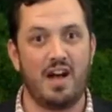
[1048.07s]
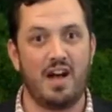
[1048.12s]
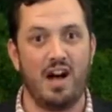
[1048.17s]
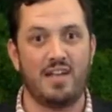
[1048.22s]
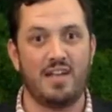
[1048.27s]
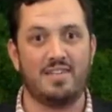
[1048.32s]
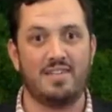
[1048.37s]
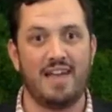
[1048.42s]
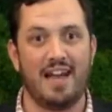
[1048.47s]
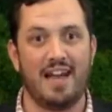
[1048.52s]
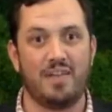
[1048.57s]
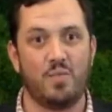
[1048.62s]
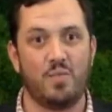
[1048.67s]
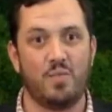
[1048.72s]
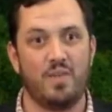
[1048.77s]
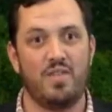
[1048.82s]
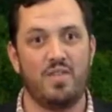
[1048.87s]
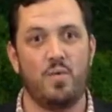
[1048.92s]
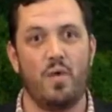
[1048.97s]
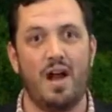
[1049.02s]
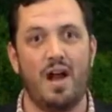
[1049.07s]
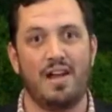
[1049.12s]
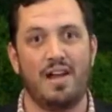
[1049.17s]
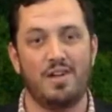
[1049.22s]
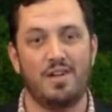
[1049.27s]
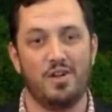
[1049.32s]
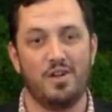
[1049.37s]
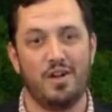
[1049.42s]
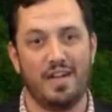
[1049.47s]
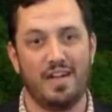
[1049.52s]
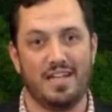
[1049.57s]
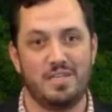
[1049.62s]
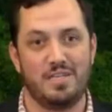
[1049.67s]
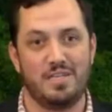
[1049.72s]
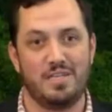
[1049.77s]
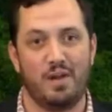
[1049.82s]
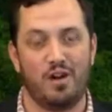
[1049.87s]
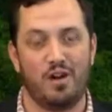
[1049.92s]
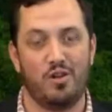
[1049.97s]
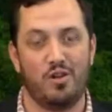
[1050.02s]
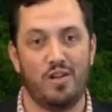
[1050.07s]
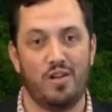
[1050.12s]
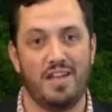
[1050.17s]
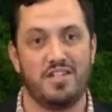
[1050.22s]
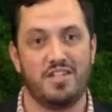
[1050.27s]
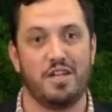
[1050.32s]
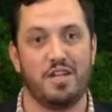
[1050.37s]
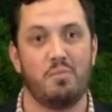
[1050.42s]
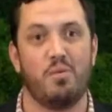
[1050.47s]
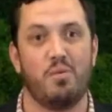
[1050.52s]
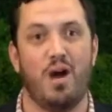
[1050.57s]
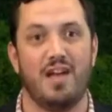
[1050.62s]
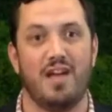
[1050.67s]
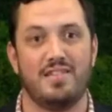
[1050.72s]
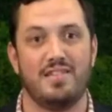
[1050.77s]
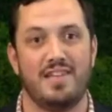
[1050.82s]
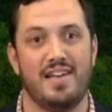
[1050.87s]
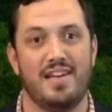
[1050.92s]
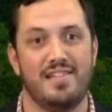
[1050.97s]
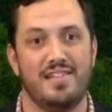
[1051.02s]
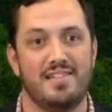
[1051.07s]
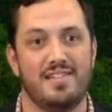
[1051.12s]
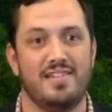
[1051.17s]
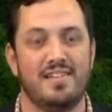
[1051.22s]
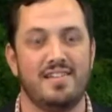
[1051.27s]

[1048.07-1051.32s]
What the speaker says: contact with the wine during its barrel aging process.